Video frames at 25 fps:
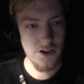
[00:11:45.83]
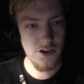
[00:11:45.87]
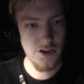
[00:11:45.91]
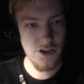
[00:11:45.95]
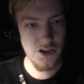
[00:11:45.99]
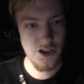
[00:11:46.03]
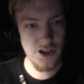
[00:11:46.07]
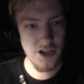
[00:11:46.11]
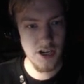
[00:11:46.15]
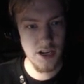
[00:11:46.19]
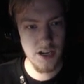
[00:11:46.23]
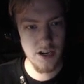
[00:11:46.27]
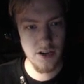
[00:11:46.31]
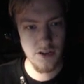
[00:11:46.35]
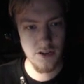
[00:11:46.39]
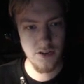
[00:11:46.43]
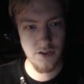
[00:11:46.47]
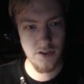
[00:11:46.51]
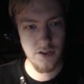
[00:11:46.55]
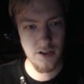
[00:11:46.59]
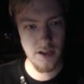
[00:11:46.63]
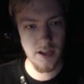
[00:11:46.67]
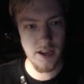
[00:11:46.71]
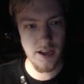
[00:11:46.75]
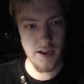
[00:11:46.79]

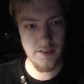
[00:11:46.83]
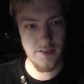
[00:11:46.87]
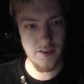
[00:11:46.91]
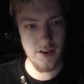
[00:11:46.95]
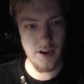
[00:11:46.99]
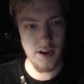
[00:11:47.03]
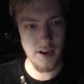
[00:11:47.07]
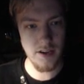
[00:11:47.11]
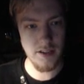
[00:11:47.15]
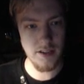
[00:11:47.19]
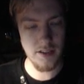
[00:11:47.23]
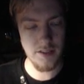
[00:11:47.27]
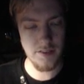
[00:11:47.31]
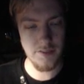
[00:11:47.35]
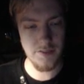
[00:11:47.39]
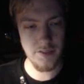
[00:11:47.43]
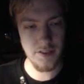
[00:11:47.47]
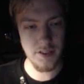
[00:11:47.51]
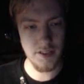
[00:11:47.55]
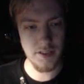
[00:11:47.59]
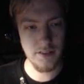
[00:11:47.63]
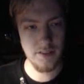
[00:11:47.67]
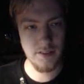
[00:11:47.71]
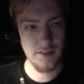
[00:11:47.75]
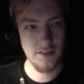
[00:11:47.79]
Generally have higher
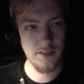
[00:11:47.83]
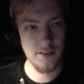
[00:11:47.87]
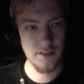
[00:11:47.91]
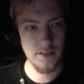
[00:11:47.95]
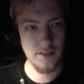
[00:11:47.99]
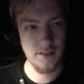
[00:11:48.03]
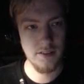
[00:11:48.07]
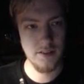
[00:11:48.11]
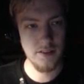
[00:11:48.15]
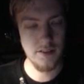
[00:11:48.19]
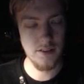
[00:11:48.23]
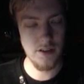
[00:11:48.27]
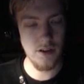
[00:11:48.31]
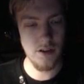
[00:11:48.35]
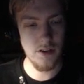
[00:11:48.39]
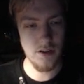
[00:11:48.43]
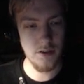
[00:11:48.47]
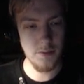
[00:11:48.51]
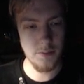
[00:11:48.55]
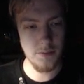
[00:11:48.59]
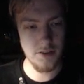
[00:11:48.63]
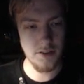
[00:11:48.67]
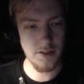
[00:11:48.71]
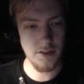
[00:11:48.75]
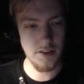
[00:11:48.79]
defense.
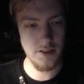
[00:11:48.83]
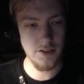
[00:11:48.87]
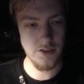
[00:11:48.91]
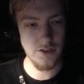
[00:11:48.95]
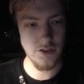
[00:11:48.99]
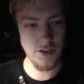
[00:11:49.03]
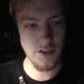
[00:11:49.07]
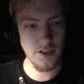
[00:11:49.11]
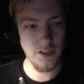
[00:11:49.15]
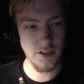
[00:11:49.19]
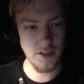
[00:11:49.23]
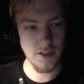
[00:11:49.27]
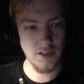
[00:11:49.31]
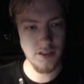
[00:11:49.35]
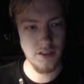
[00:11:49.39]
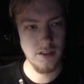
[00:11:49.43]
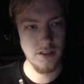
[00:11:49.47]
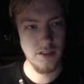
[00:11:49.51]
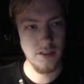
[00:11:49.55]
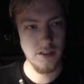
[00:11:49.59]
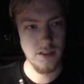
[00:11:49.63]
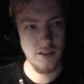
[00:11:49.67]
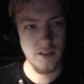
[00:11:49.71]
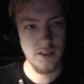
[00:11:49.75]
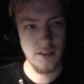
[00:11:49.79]
Golem Sentry,
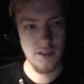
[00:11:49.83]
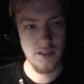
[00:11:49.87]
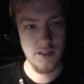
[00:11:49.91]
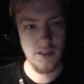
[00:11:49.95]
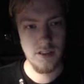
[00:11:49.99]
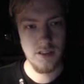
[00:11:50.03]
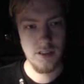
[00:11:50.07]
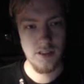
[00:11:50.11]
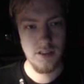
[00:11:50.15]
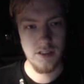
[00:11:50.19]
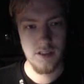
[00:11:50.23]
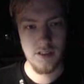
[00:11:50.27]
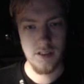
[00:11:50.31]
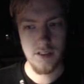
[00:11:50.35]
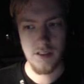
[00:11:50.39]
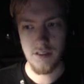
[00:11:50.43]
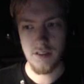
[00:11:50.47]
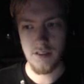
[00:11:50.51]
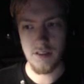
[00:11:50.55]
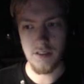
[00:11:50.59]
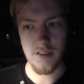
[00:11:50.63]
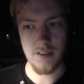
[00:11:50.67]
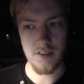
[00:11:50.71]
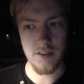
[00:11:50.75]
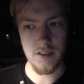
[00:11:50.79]

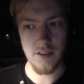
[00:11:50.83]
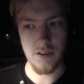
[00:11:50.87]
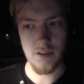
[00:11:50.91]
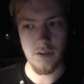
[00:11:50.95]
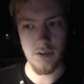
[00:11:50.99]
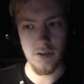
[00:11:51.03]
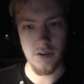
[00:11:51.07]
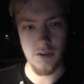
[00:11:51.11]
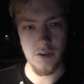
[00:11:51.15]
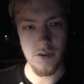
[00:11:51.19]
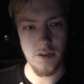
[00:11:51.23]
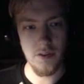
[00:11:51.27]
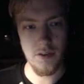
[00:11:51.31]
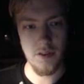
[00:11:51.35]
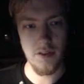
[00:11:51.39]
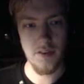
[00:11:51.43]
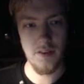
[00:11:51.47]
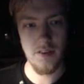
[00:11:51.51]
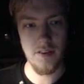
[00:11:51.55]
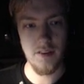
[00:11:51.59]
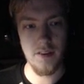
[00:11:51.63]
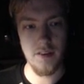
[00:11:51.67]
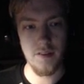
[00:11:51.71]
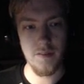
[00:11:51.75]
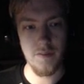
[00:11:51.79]
Desolate Good. Although
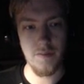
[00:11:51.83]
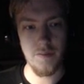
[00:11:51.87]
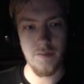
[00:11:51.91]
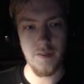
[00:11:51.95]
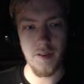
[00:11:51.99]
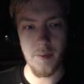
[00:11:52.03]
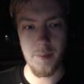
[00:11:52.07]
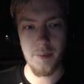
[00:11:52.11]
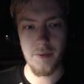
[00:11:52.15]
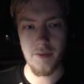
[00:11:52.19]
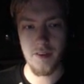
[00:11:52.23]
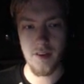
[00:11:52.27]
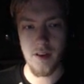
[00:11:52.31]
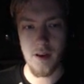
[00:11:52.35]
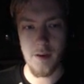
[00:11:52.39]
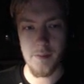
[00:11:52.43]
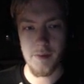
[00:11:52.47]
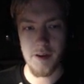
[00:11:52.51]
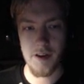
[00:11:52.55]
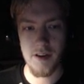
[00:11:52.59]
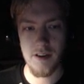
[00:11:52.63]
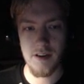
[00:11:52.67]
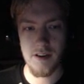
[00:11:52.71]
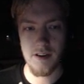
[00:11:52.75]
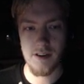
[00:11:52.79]
this isn't flip
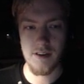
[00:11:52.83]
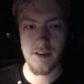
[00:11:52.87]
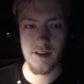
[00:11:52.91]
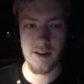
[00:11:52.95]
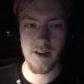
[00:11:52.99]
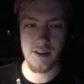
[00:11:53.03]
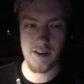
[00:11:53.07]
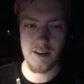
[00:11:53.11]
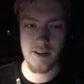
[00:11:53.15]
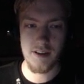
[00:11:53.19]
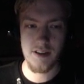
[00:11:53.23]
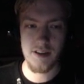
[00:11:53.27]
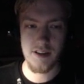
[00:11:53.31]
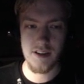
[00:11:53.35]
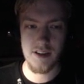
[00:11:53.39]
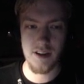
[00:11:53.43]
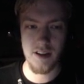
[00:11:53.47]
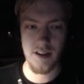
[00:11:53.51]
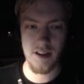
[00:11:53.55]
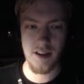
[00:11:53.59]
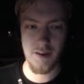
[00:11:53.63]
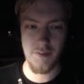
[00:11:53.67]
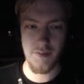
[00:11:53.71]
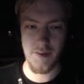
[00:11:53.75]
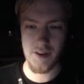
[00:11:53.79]
summoned, it's
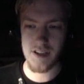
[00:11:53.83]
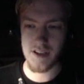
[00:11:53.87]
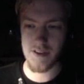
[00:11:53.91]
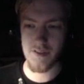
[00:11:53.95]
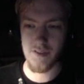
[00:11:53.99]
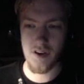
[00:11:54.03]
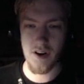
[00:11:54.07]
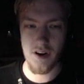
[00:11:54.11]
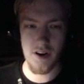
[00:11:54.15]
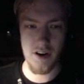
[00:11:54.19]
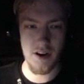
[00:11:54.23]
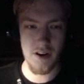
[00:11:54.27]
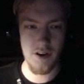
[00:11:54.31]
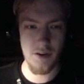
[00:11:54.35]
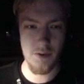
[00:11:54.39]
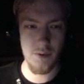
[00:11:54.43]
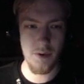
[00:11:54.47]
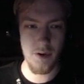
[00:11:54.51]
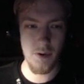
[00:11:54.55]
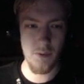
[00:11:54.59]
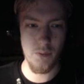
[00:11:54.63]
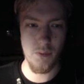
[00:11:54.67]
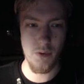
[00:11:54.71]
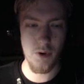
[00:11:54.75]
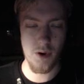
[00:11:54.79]
still the defensive card, and I do
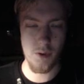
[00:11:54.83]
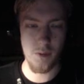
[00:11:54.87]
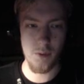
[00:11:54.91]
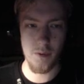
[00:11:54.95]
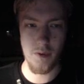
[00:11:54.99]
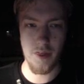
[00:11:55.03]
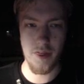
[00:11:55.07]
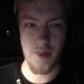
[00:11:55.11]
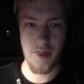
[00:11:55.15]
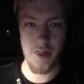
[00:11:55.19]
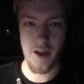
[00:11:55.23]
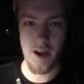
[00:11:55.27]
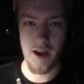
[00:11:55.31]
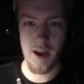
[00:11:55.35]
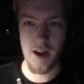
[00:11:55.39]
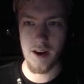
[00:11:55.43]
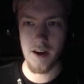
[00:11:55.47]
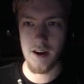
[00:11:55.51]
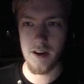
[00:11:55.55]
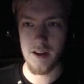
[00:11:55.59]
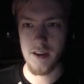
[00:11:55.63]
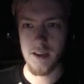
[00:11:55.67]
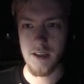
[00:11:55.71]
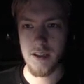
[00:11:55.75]
want to work with that.